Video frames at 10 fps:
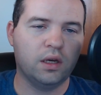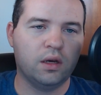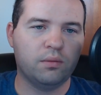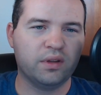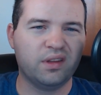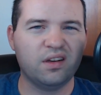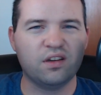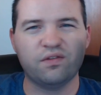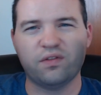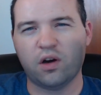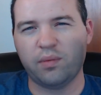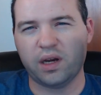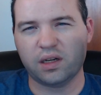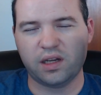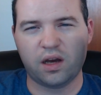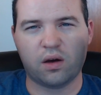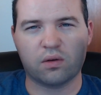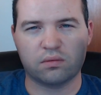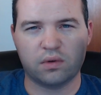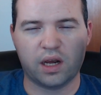but then it could fall back
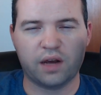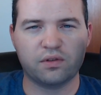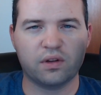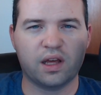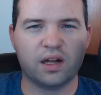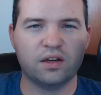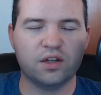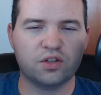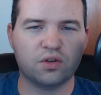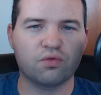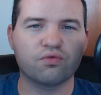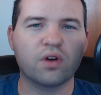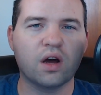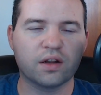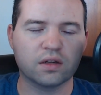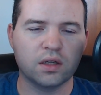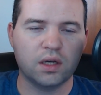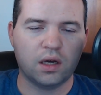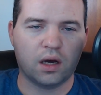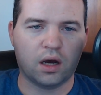down after that initial run.
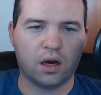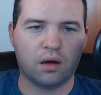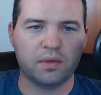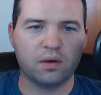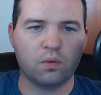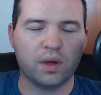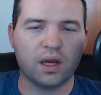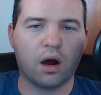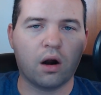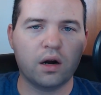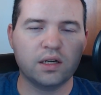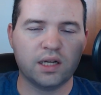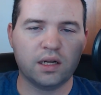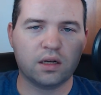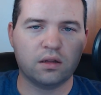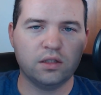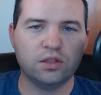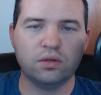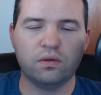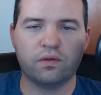Um, we are technically
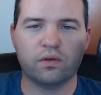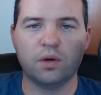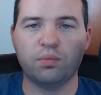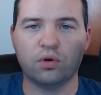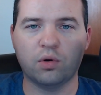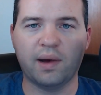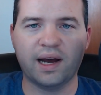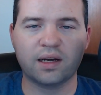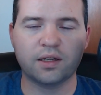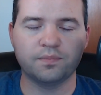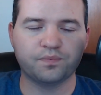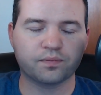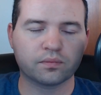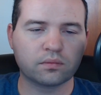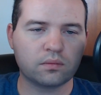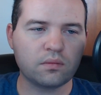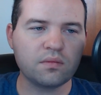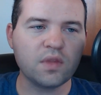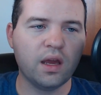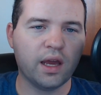due for a pullback,
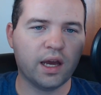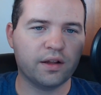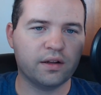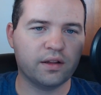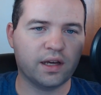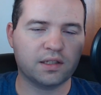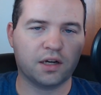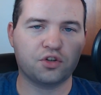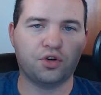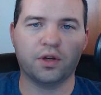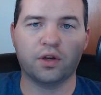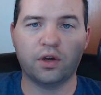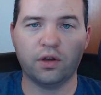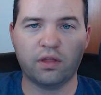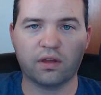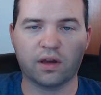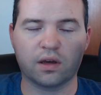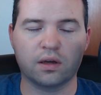and that's actually a good thing.